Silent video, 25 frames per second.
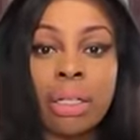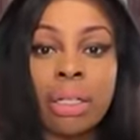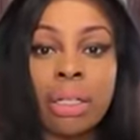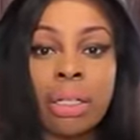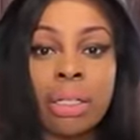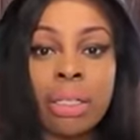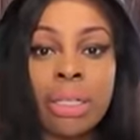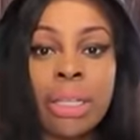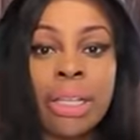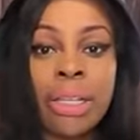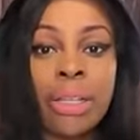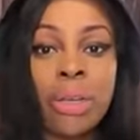
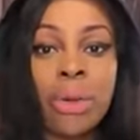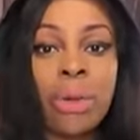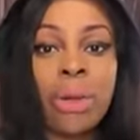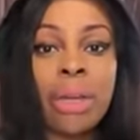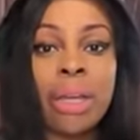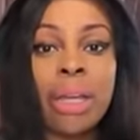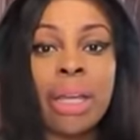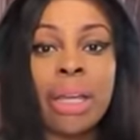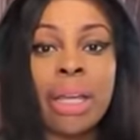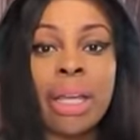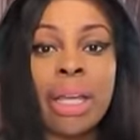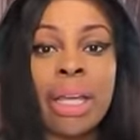that you were
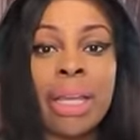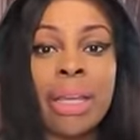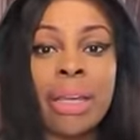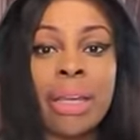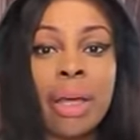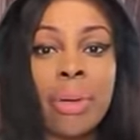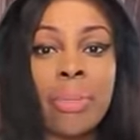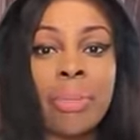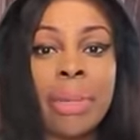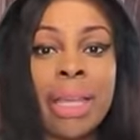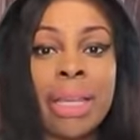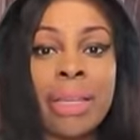going to end
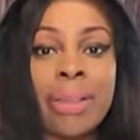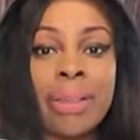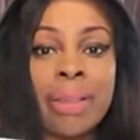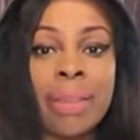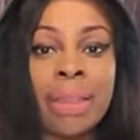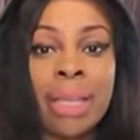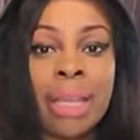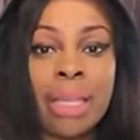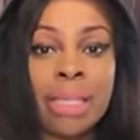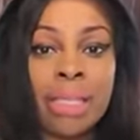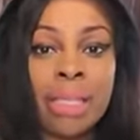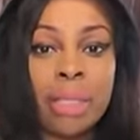up in
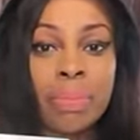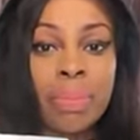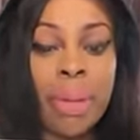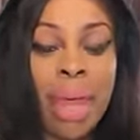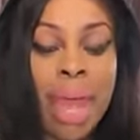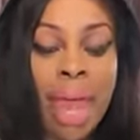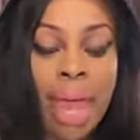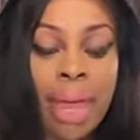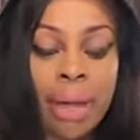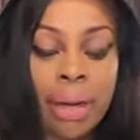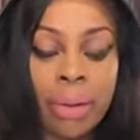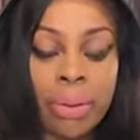this
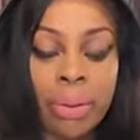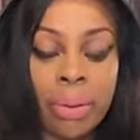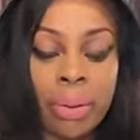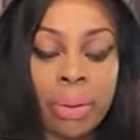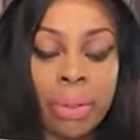battle.